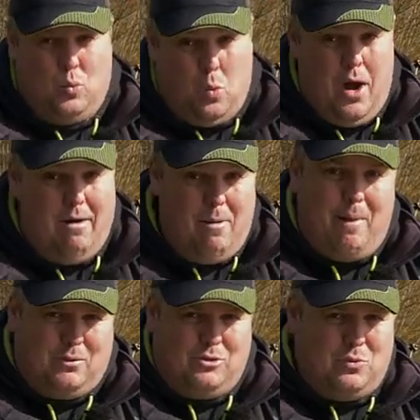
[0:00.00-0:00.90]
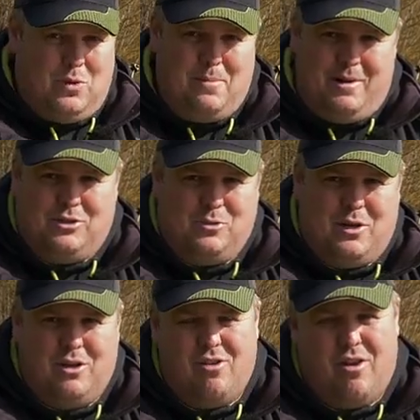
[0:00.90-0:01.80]
whereabouts is winning matches,
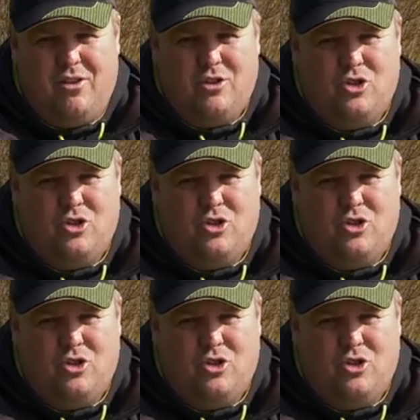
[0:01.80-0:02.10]
where you'd rather the